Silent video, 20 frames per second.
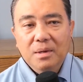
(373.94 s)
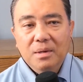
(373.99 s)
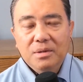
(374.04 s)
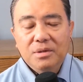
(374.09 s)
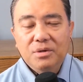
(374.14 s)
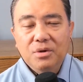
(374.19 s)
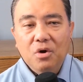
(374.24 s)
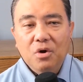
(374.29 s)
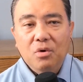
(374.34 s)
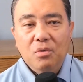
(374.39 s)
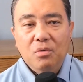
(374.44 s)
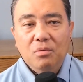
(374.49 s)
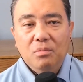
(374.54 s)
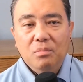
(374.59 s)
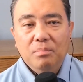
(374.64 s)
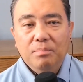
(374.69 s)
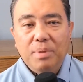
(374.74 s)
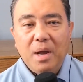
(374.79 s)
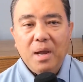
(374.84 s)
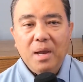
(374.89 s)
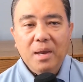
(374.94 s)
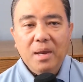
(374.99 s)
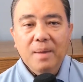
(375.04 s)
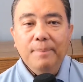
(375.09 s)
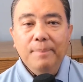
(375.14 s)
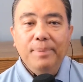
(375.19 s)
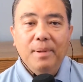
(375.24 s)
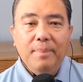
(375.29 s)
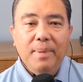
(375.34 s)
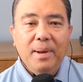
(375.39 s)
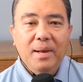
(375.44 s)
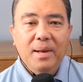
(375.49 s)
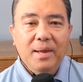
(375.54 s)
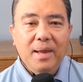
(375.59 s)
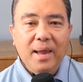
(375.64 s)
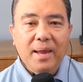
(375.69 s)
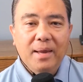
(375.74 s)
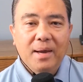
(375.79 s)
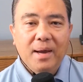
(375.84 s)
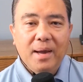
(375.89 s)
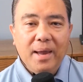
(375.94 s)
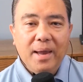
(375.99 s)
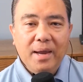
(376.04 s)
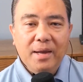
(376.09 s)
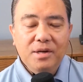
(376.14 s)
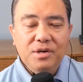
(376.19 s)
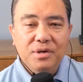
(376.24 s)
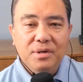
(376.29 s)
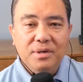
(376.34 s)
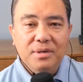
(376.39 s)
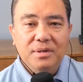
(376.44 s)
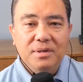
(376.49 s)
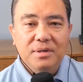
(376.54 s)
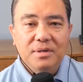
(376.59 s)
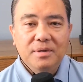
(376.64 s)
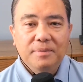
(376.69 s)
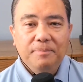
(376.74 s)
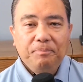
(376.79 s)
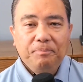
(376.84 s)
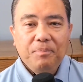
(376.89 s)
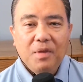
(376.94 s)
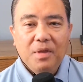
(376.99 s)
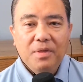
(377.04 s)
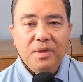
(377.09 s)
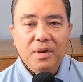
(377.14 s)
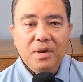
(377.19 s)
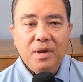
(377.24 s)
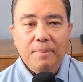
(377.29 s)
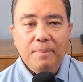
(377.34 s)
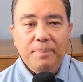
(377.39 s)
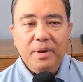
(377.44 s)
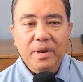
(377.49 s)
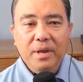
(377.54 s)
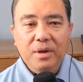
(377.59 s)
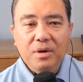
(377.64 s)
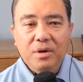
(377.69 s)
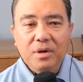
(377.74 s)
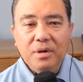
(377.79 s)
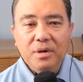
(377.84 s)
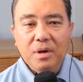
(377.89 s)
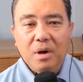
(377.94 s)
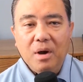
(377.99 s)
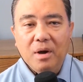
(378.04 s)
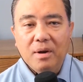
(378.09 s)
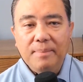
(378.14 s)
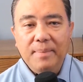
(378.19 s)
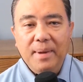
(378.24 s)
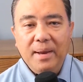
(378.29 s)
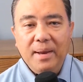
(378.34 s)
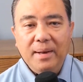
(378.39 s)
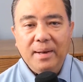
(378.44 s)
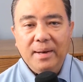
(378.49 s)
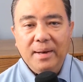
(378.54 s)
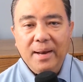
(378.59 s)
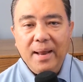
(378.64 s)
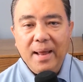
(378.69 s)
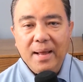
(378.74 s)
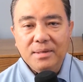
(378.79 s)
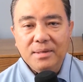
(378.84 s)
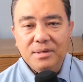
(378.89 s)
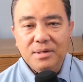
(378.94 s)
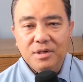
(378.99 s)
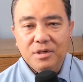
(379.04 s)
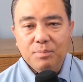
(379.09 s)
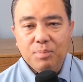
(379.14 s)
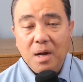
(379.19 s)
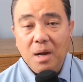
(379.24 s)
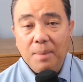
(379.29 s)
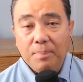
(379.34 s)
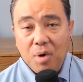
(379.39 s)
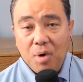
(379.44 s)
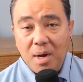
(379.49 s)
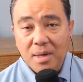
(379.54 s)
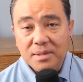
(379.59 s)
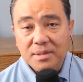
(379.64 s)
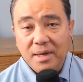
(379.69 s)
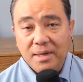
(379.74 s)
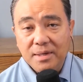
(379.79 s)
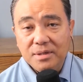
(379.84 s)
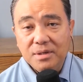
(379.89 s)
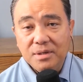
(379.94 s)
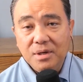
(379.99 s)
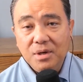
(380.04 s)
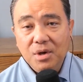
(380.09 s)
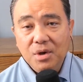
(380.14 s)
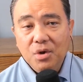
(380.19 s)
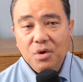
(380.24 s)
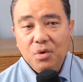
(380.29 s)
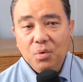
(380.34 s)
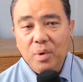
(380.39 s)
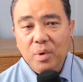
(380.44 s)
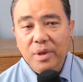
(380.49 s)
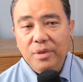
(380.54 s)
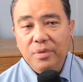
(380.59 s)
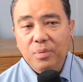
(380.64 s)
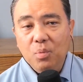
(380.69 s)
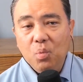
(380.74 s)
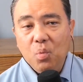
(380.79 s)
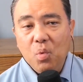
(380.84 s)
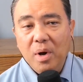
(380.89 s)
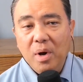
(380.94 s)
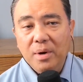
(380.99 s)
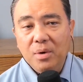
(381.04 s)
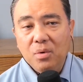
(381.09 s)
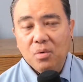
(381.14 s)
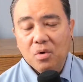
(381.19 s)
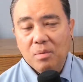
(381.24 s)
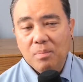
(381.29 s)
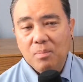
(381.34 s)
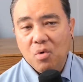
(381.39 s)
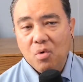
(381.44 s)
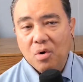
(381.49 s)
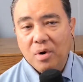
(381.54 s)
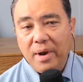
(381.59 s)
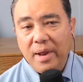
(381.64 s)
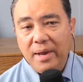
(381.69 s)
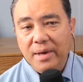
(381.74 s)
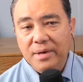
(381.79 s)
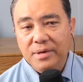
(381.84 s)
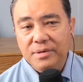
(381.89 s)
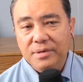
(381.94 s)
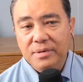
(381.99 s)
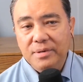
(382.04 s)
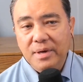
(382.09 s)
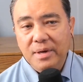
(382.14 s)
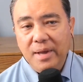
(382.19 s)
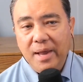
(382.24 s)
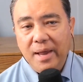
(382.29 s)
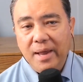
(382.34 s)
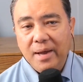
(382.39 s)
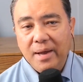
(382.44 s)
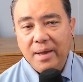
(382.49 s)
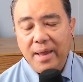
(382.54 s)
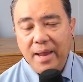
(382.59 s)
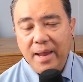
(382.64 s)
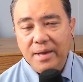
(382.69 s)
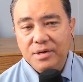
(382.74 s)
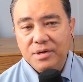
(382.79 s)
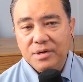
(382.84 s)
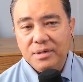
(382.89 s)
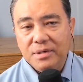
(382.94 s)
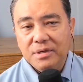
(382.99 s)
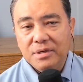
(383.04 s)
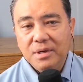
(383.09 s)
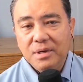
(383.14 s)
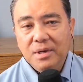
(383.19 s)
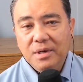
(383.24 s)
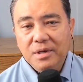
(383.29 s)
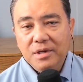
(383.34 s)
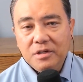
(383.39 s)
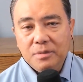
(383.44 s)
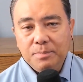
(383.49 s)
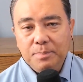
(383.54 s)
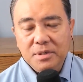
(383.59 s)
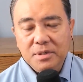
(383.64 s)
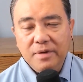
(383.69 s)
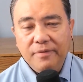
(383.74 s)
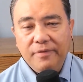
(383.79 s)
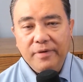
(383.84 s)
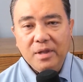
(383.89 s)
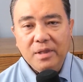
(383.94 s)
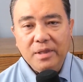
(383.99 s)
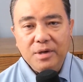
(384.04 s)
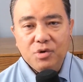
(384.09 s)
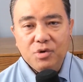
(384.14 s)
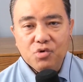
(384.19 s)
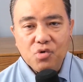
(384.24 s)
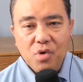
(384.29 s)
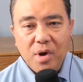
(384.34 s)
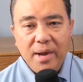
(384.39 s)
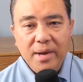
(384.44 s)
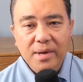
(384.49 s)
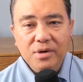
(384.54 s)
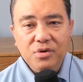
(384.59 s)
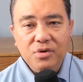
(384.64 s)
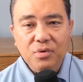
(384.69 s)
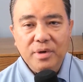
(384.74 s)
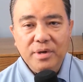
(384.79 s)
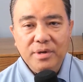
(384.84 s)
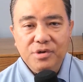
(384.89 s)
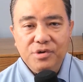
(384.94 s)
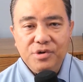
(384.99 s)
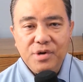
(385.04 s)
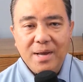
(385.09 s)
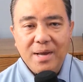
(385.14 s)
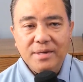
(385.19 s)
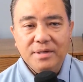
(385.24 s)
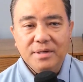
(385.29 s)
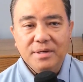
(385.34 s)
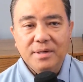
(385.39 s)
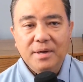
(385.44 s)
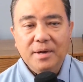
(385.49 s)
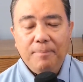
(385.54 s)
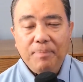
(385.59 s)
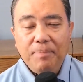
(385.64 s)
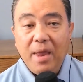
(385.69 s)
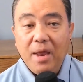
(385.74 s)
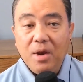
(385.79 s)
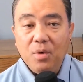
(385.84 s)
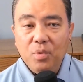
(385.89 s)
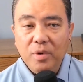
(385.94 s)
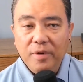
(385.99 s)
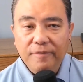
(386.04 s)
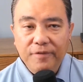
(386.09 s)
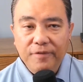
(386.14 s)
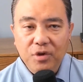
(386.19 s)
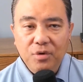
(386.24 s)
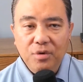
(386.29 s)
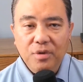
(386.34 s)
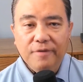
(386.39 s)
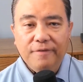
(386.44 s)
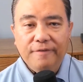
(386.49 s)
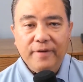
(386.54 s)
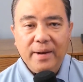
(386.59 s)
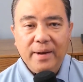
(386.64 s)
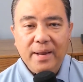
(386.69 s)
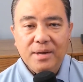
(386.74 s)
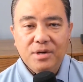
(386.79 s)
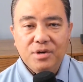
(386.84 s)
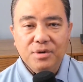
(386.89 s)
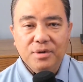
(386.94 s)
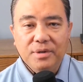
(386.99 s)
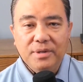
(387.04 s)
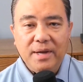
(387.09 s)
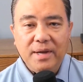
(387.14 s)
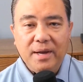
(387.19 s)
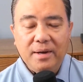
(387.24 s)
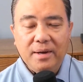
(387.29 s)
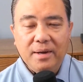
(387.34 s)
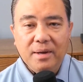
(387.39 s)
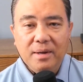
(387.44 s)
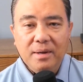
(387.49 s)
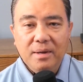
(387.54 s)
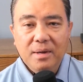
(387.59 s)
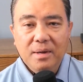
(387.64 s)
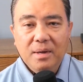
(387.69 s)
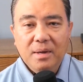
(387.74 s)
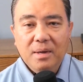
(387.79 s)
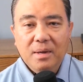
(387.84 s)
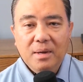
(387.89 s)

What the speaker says: So, by implementing AI agents, the company could automate and enhance this process with one or more AI agents specifically trained to ingest and review the financial data,